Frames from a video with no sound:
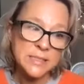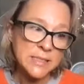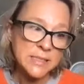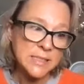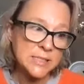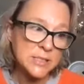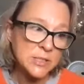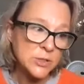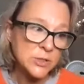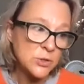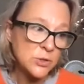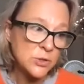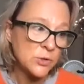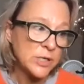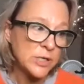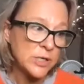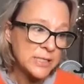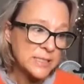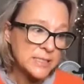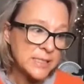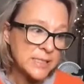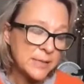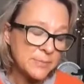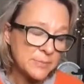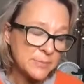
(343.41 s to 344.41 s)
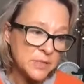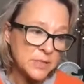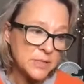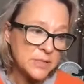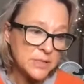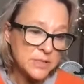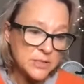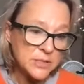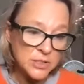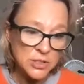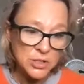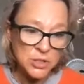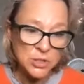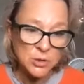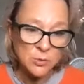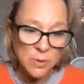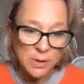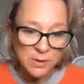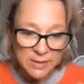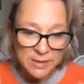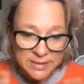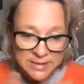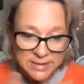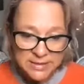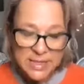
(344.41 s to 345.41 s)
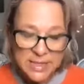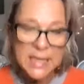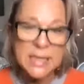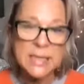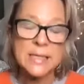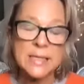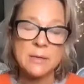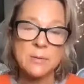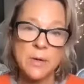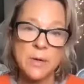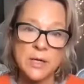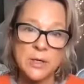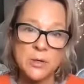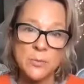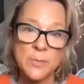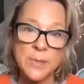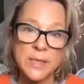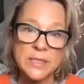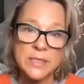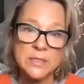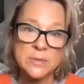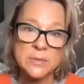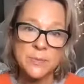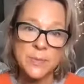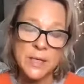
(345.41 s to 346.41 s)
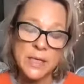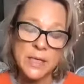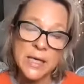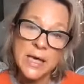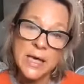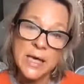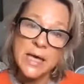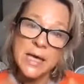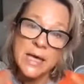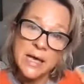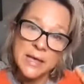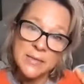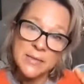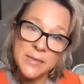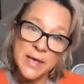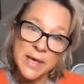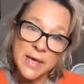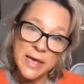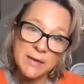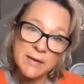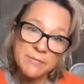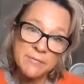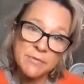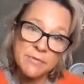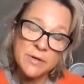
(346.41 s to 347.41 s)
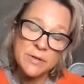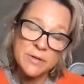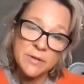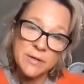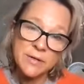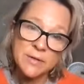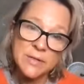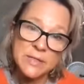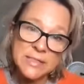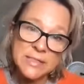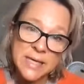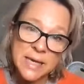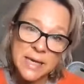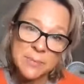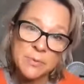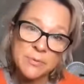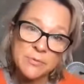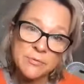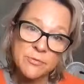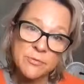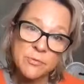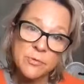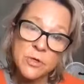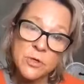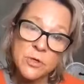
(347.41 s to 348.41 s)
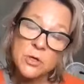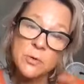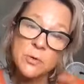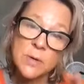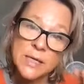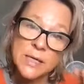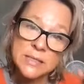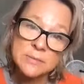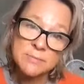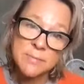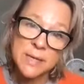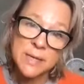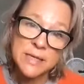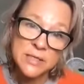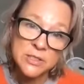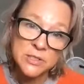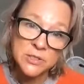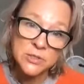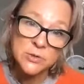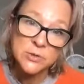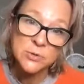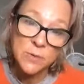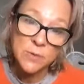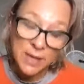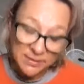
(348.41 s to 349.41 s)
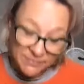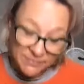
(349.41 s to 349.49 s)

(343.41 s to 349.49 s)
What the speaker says: It is a non-acceptance that you are exactly where you're meant to be, and that everything that's happened for you has meant to